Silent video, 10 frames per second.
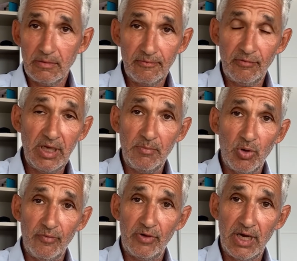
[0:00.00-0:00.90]
really
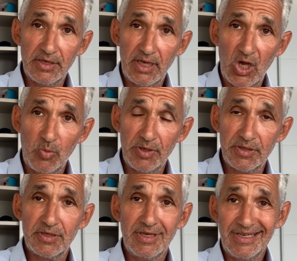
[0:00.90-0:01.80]
important for us, help
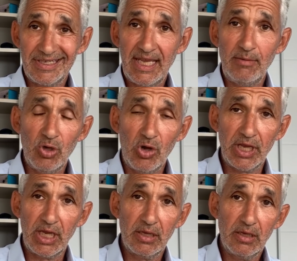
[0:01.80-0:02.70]
us to keep
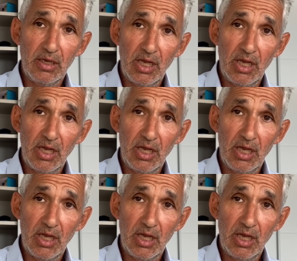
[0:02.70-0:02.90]
logging